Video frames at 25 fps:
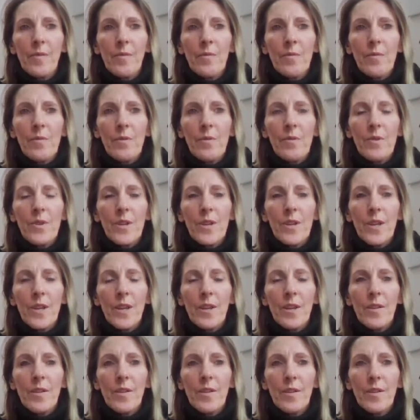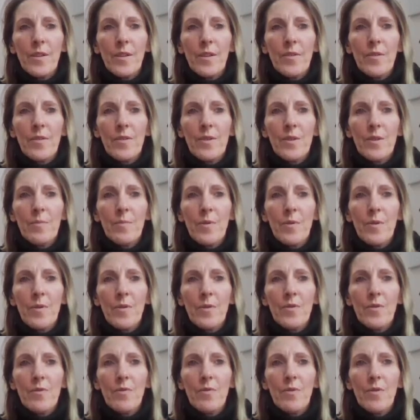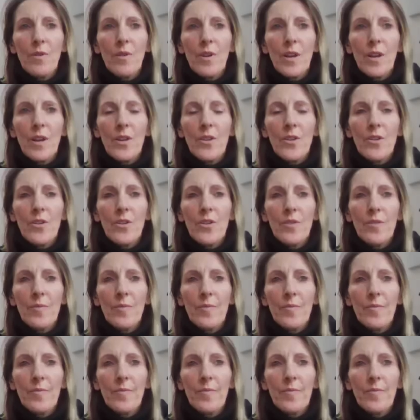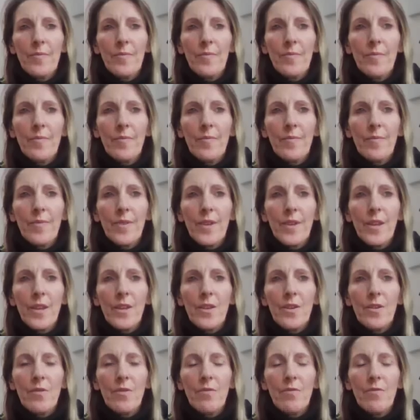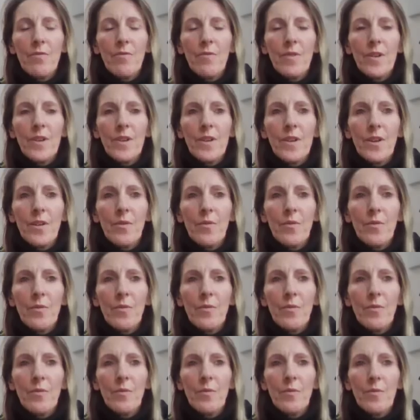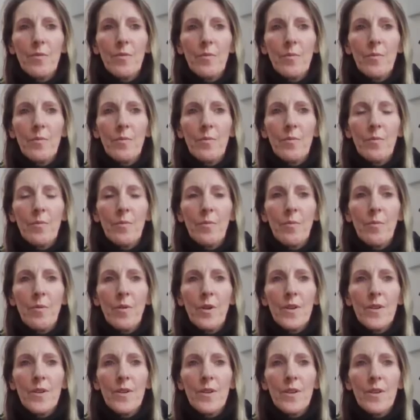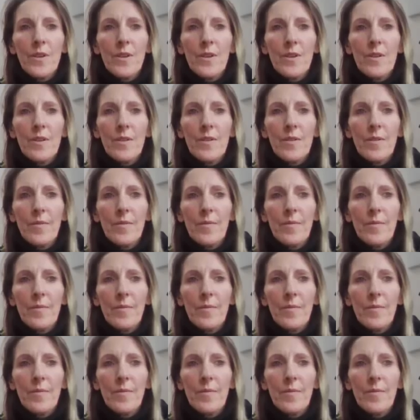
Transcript: Rooting your spiritual knowledge into your physical presence.